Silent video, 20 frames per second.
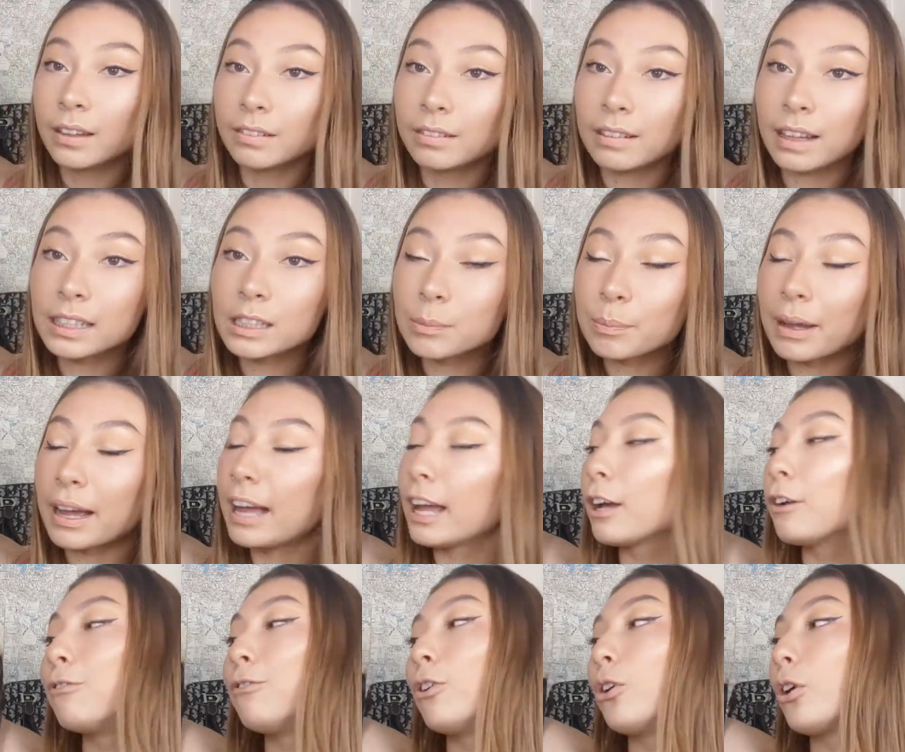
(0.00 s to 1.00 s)
Thanks,
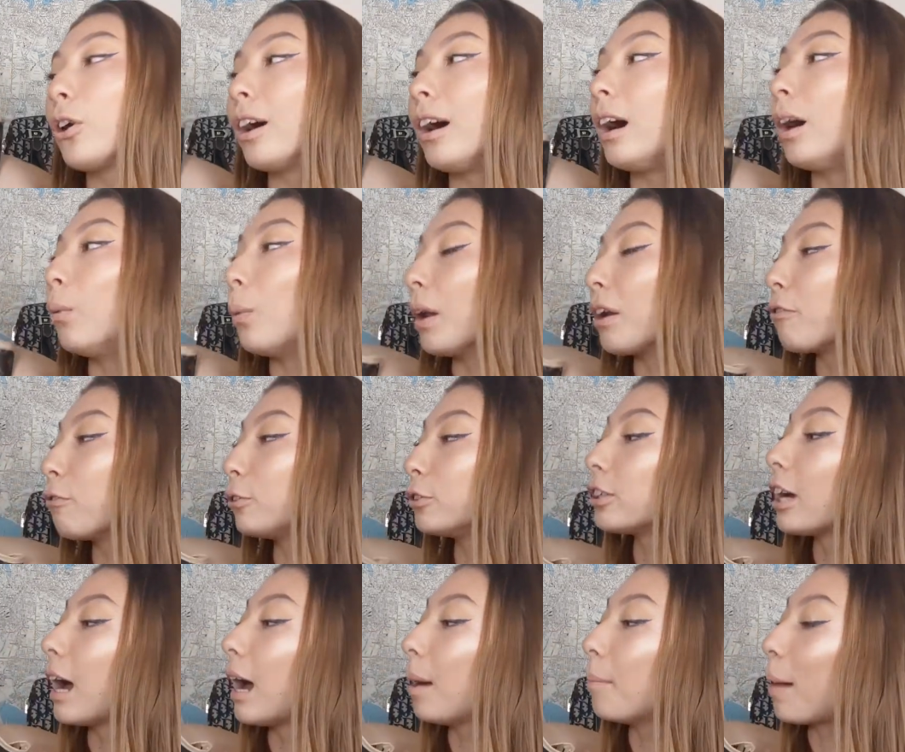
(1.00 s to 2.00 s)
bag, for a wonderful
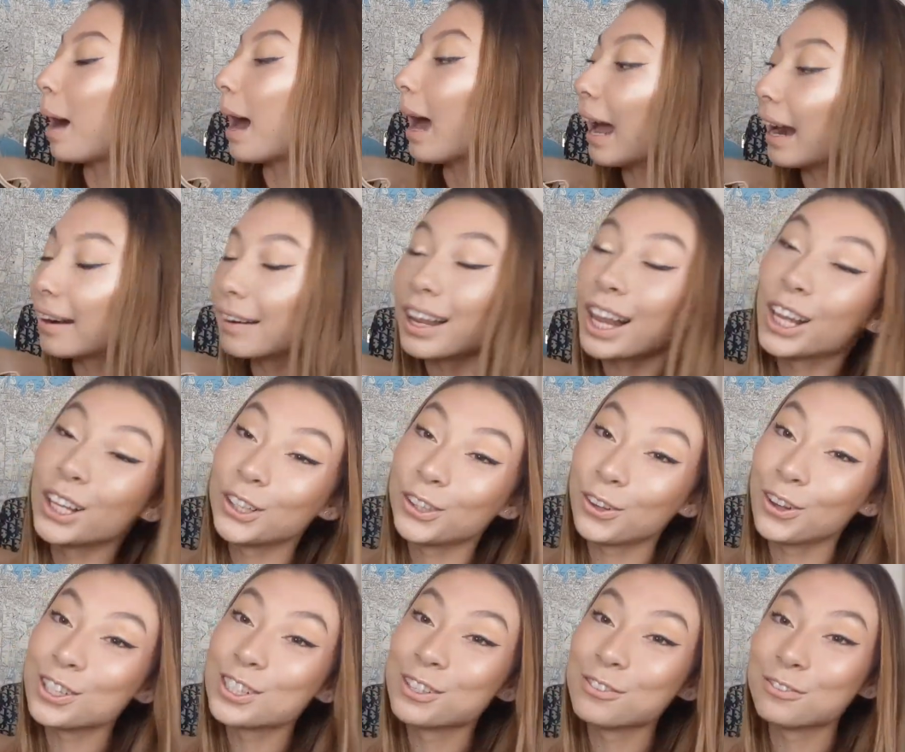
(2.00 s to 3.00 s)
time. I had
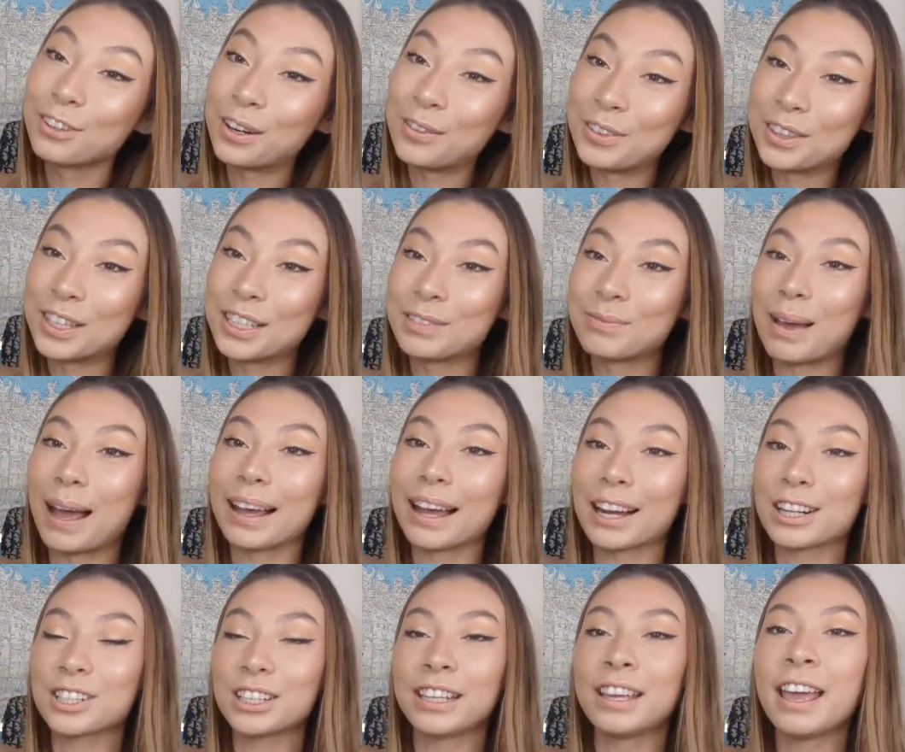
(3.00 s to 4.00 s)
lots of fun with this bag,
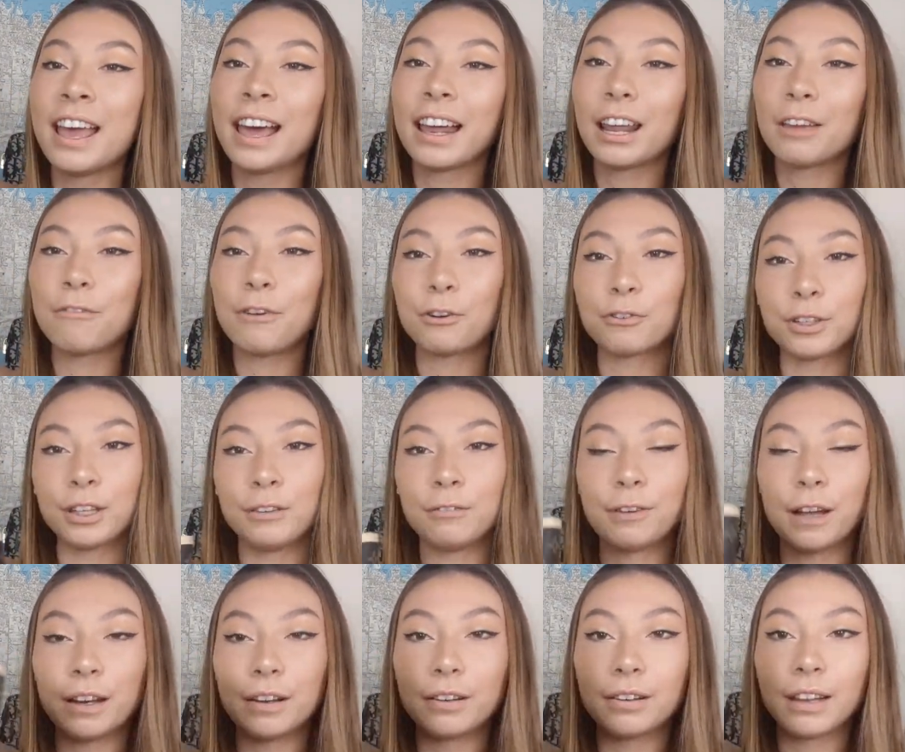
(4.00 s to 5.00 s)
actually. I felt really
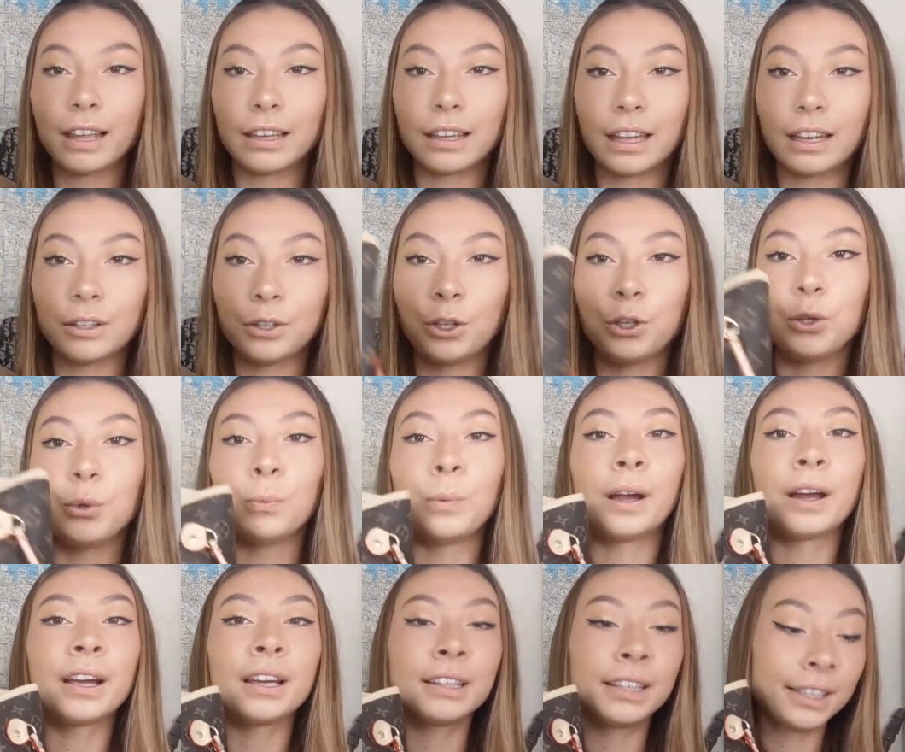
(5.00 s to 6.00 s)
fun, like, and cute
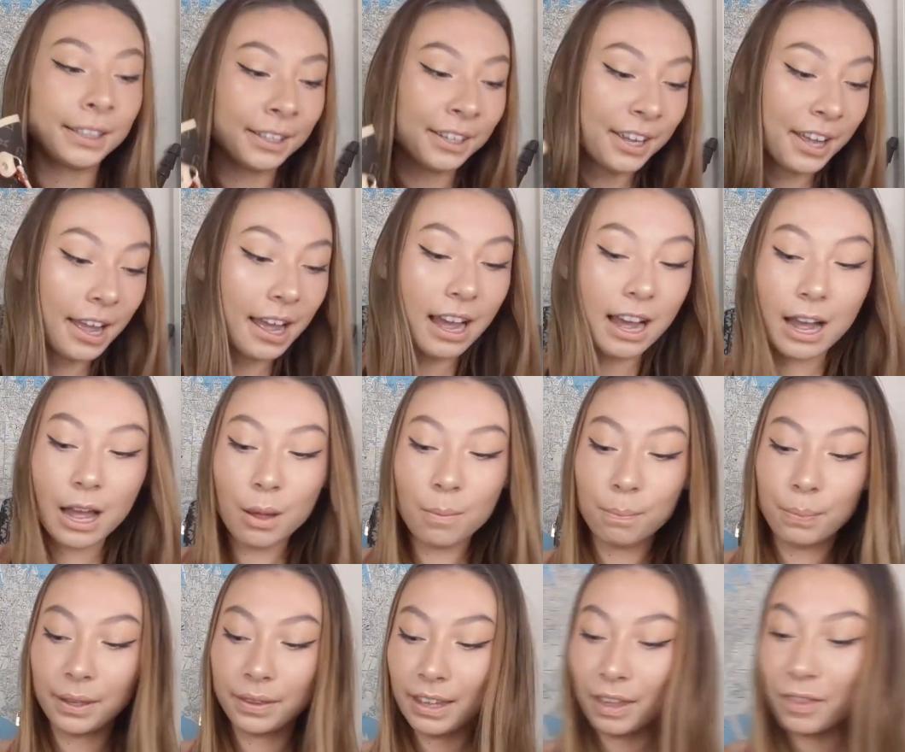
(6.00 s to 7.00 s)
wearing it.
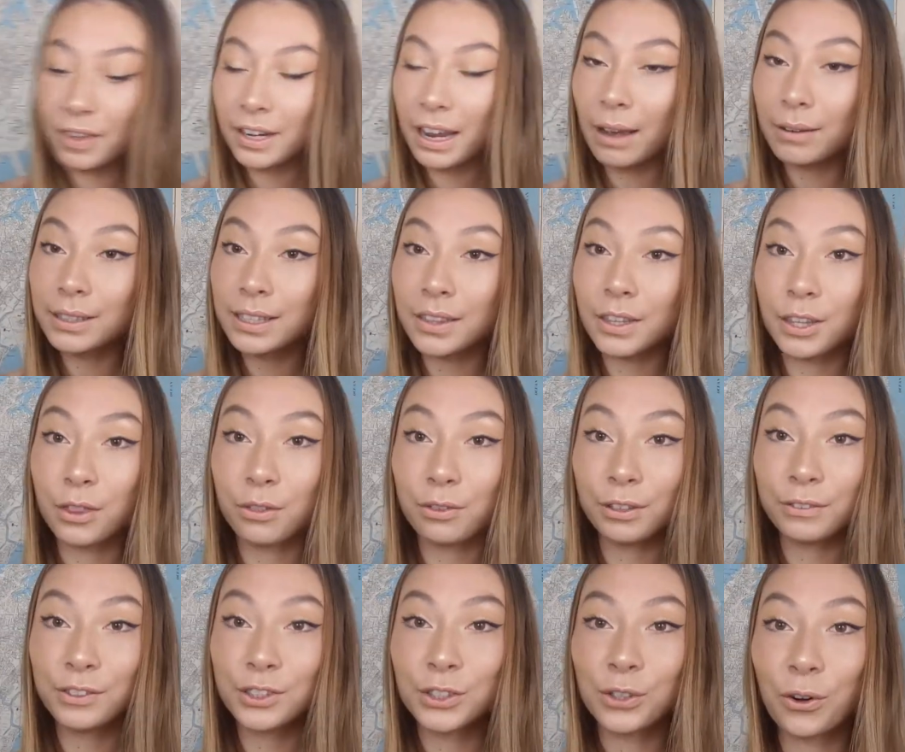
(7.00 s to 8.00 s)
But the other day I was at the
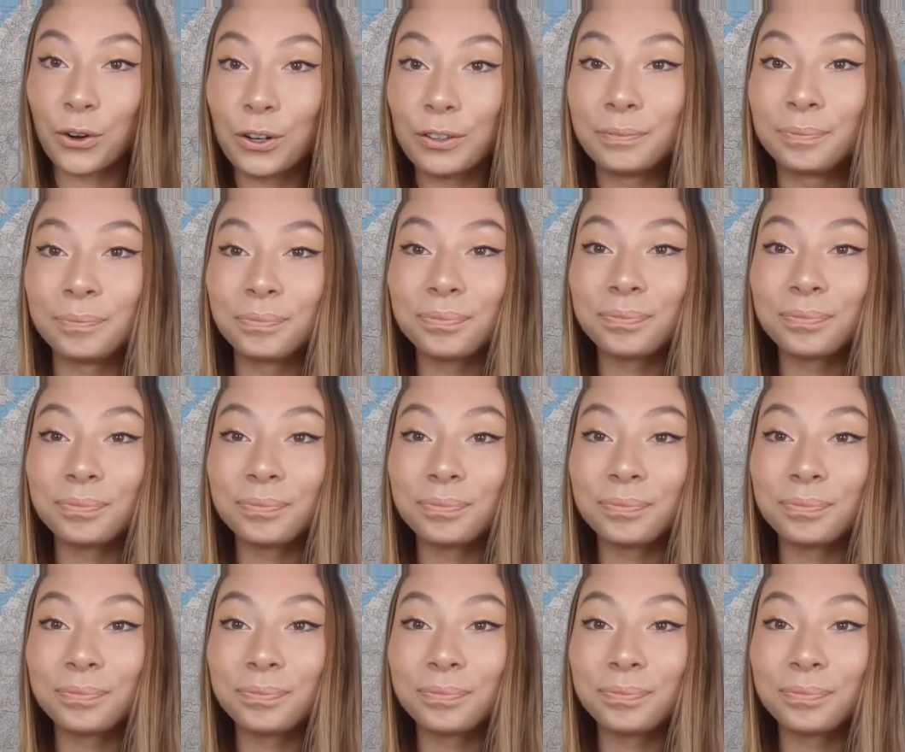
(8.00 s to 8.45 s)
thrift store